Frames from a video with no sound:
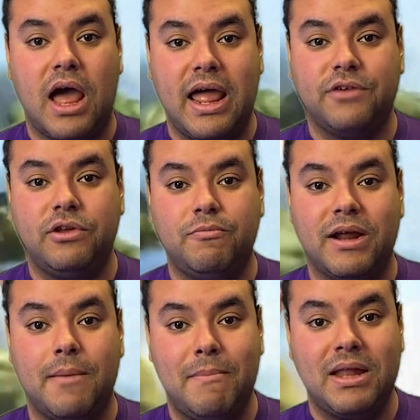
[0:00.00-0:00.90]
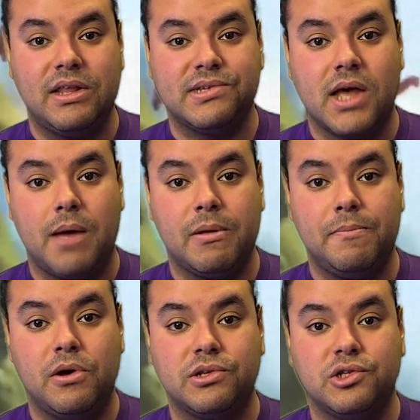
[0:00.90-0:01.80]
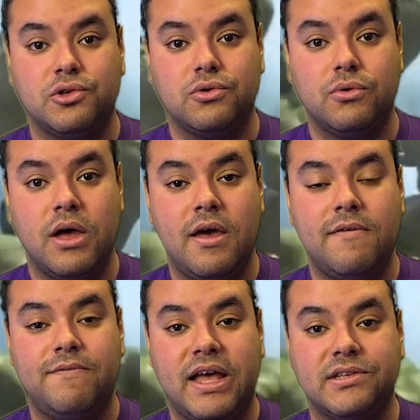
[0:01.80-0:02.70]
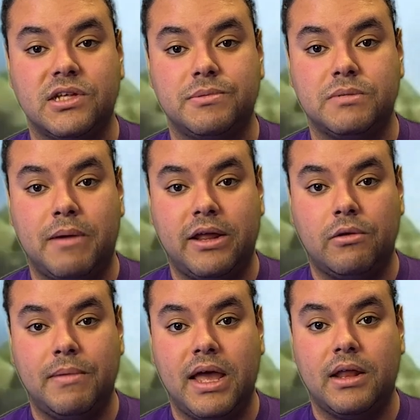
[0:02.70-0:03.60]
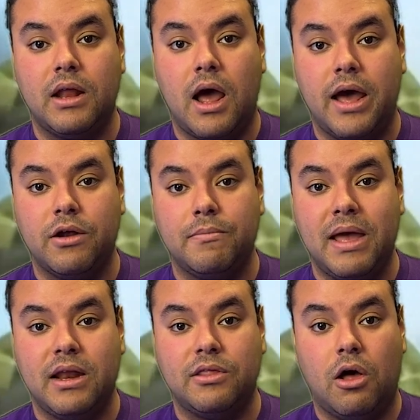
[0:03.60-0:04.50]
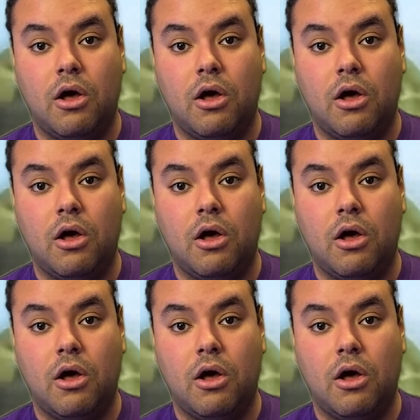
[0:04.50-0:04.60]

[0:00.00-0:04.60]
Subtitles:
I actually recommend this comic book to fans of Spider-Man, Iron Man, and the